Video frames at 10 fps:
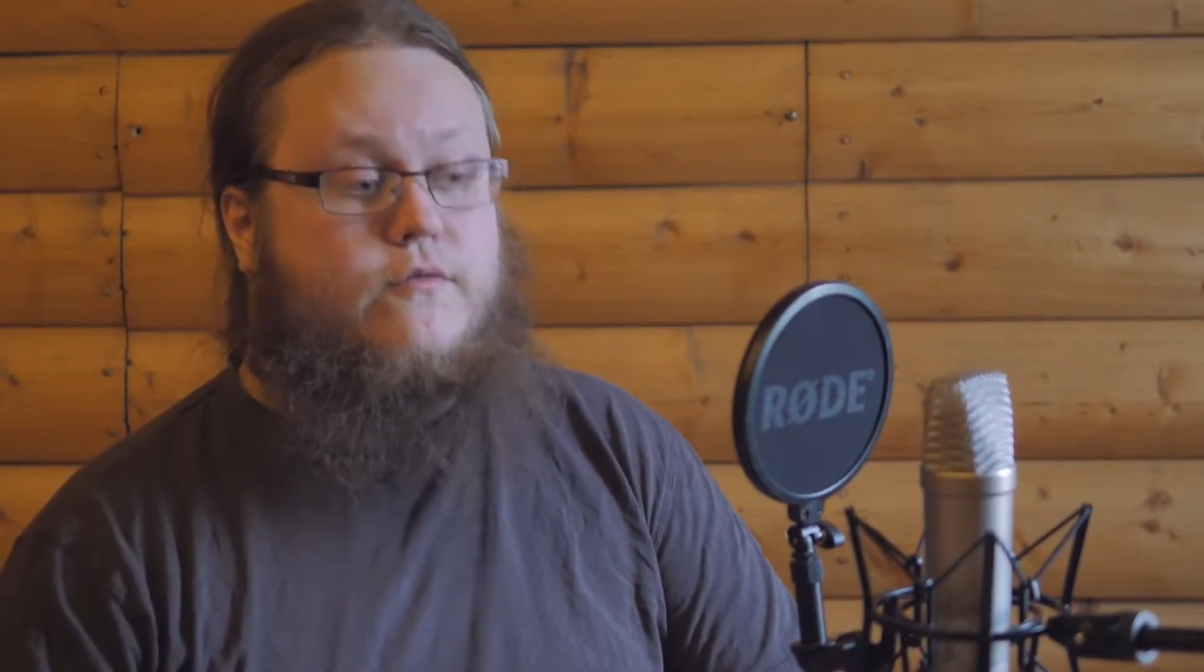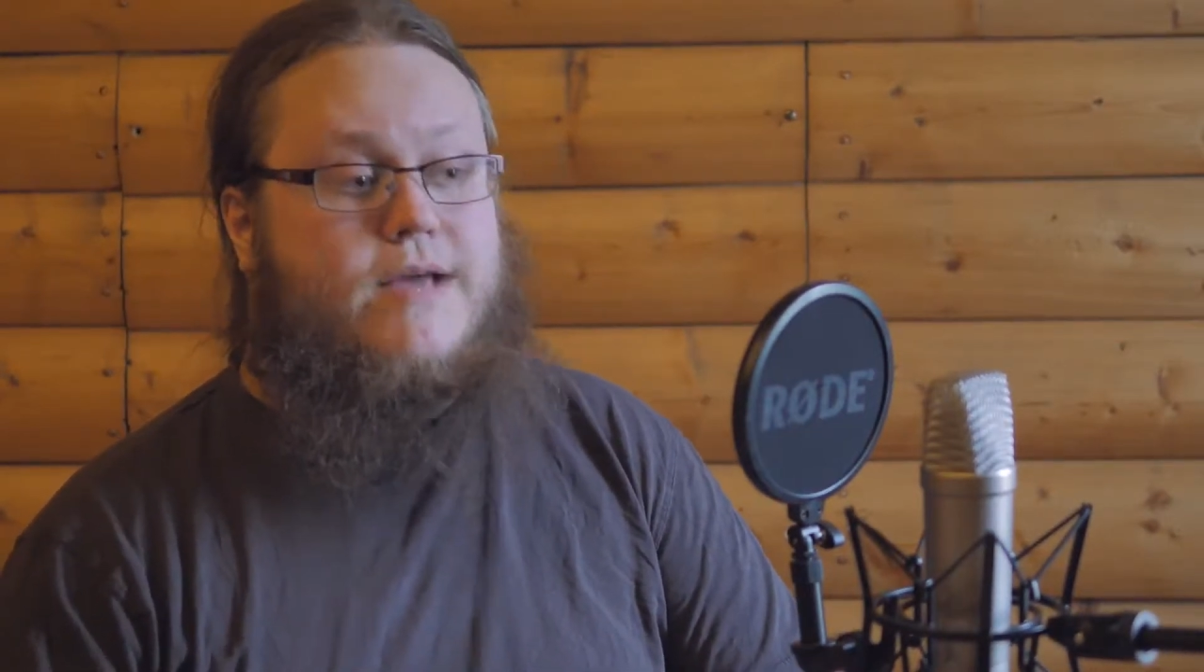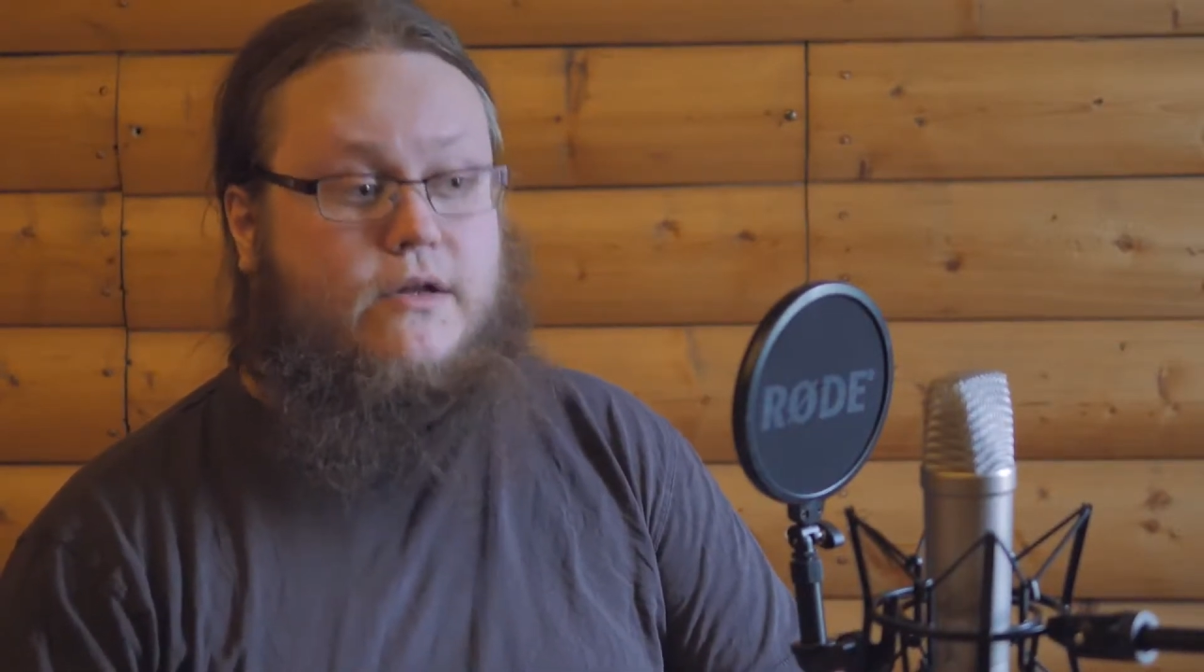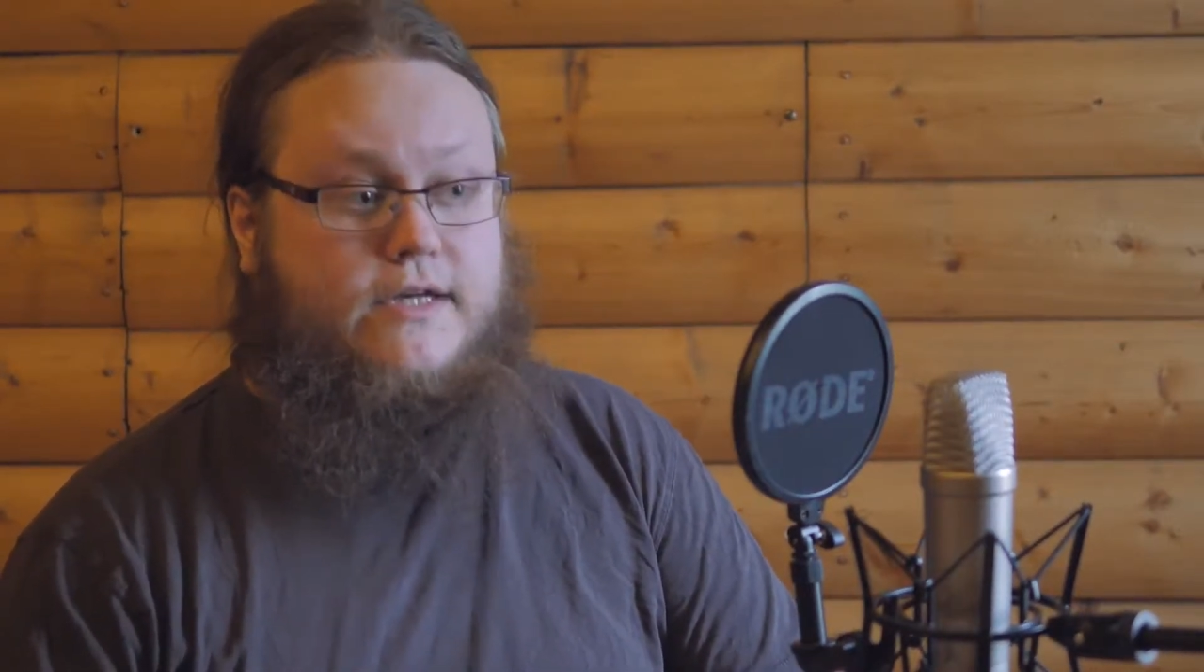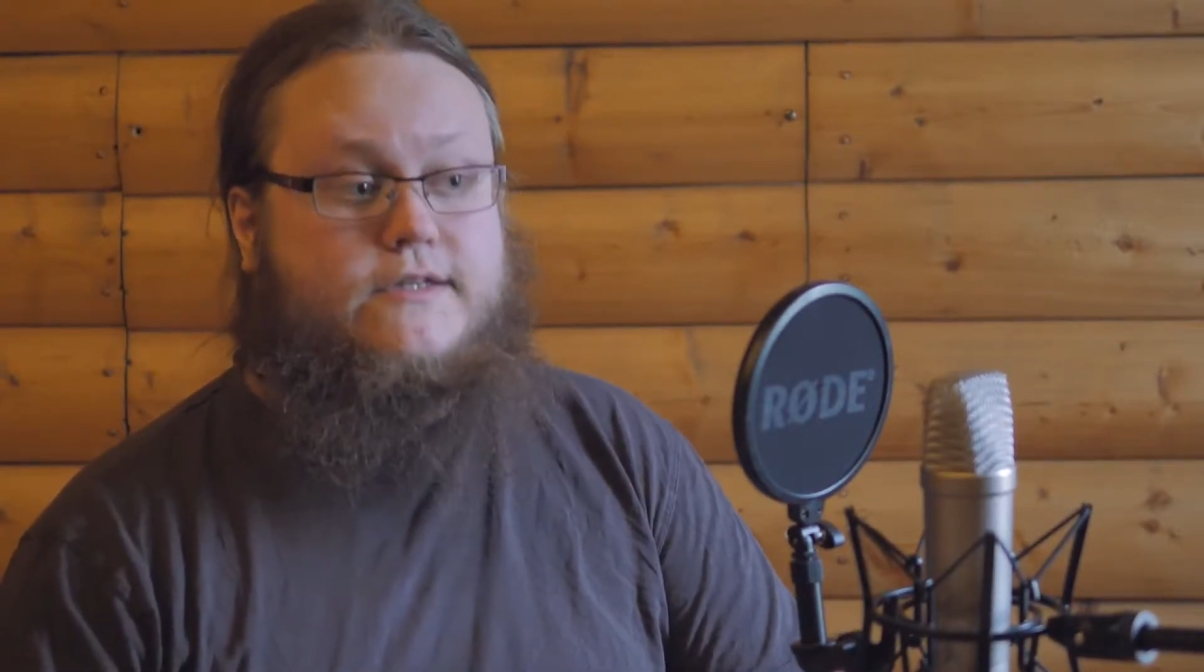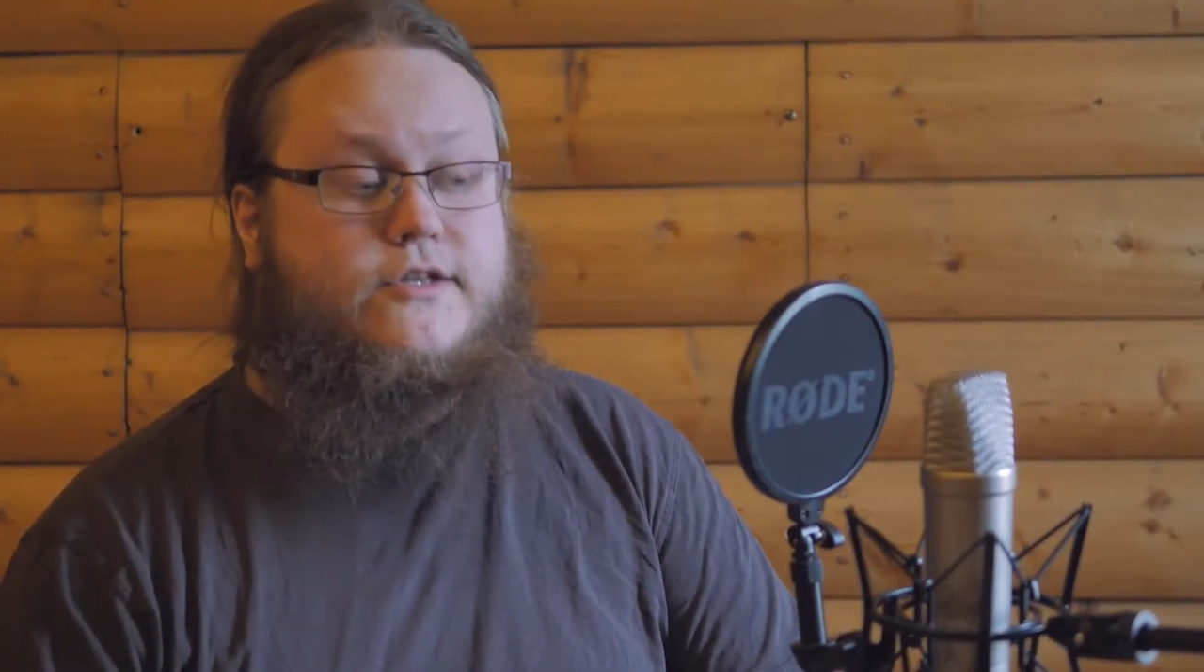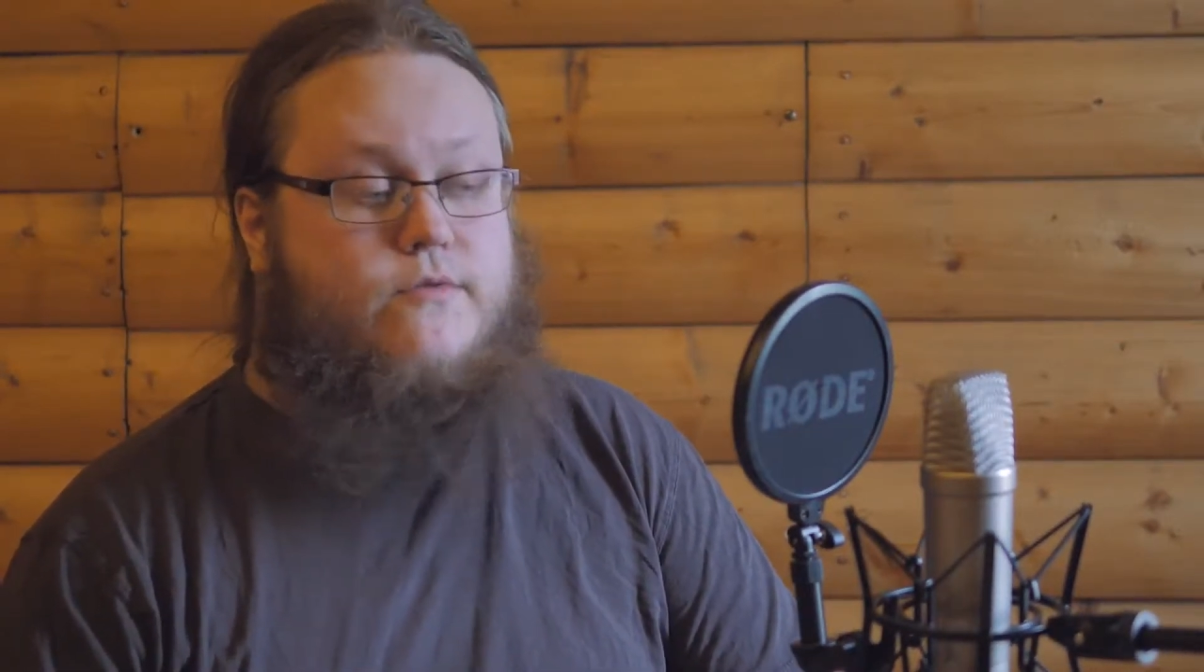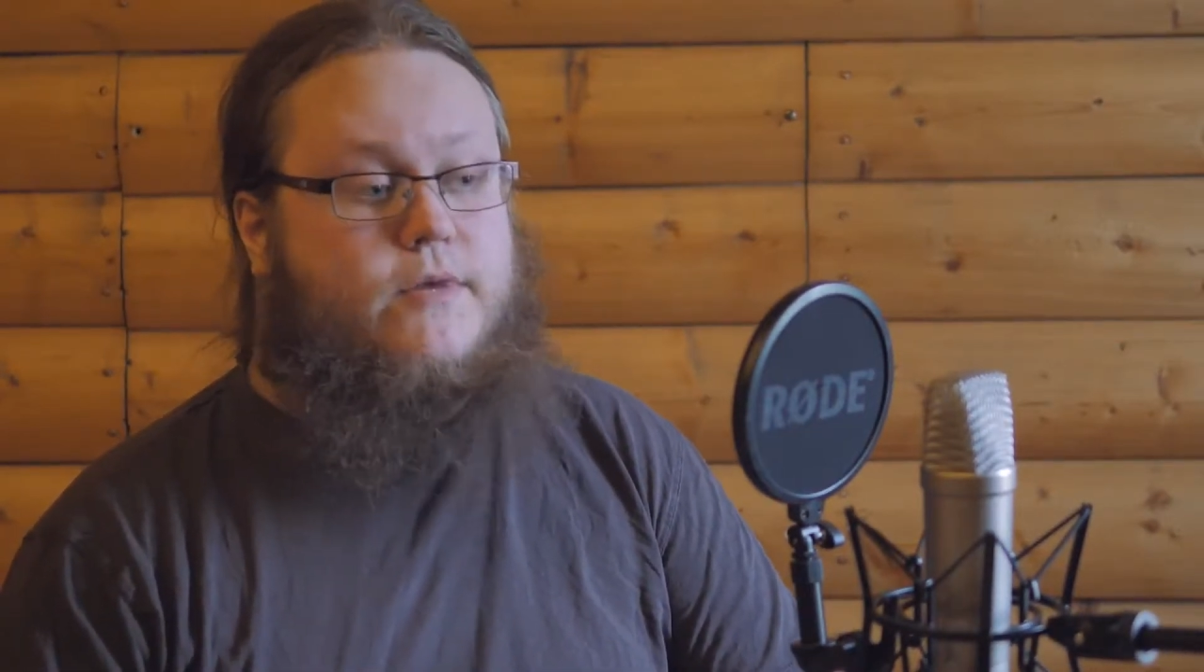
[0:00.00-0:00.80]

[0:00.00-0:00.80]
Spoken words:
milk it too